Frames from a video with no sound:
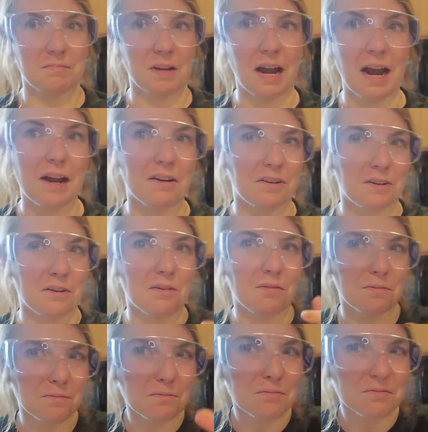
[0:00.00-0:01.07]
I don't know,
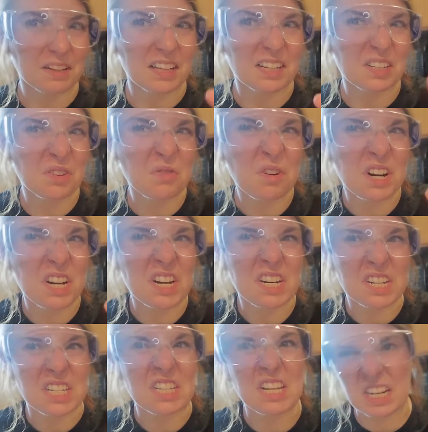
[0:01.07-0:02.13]
like 20 to
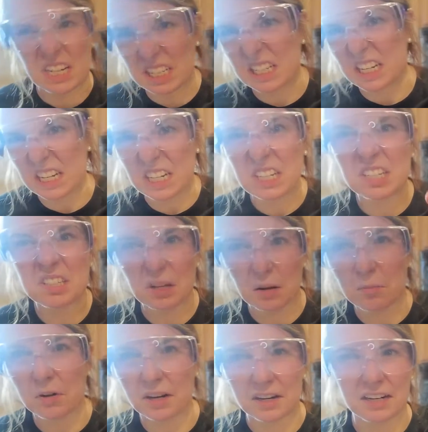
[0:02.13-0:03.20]
60,
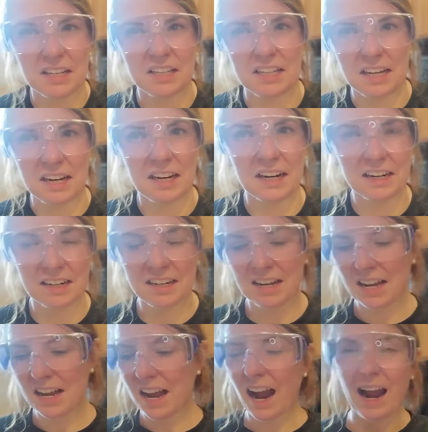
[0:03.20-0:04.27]
somewhere in there.
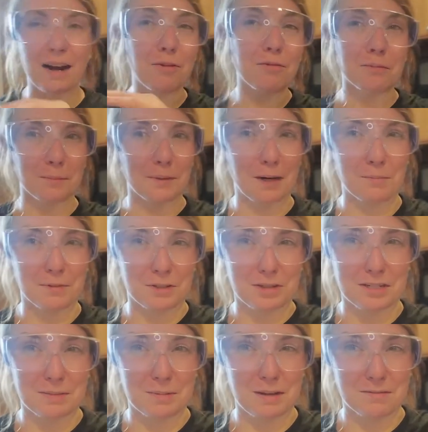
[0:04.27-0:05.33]
I don't remember how much I
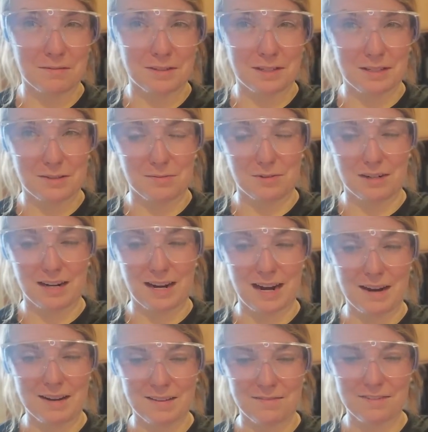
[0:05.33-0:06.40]
spent for this one.
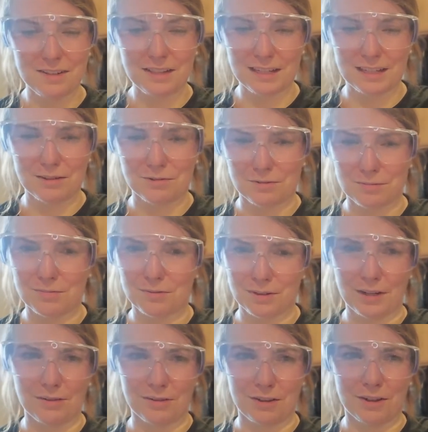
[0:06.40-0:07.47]
I feel like it was
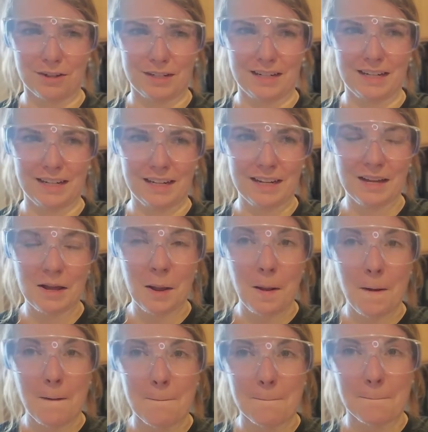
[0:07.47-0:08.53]
around 30,
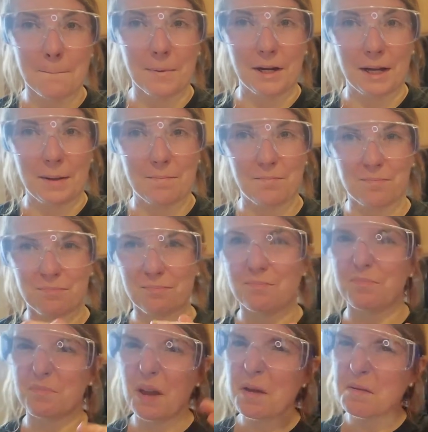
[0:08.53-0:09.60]
but
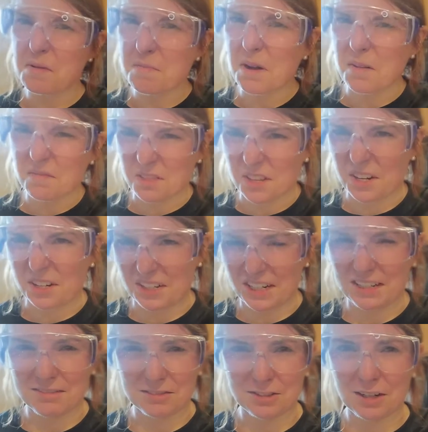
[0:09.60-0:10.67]
maybe above 30.
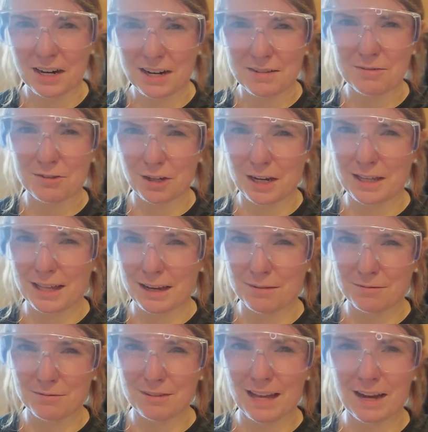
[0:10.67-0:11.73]
Try
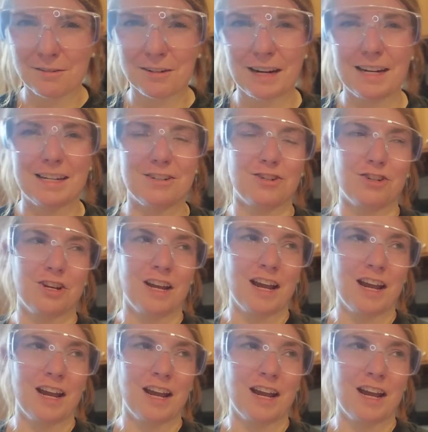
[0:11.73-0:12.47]
that range